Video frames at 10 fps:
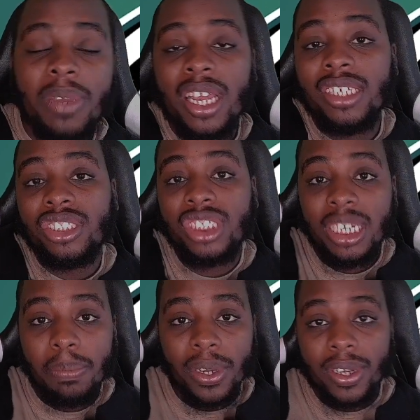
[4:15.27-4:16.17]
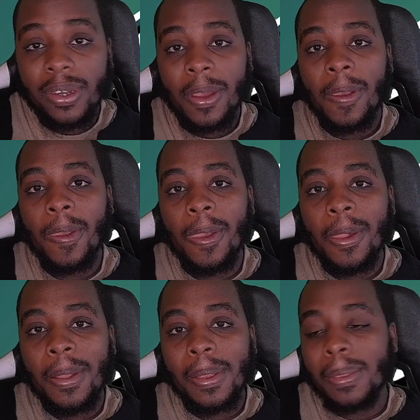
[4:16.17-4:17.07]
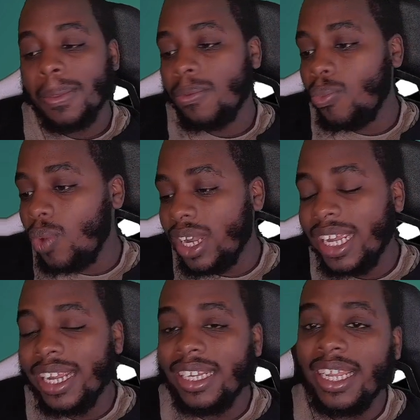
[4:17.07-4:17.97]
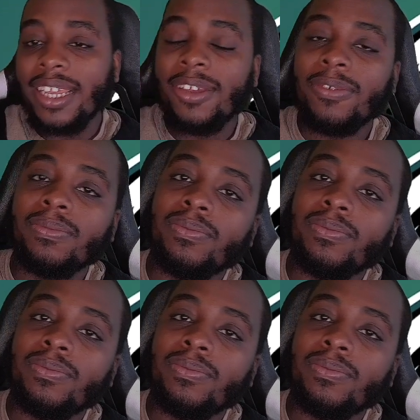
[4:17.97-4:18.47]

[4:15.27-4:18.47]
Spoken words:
Hunt cheaper, one-year deal.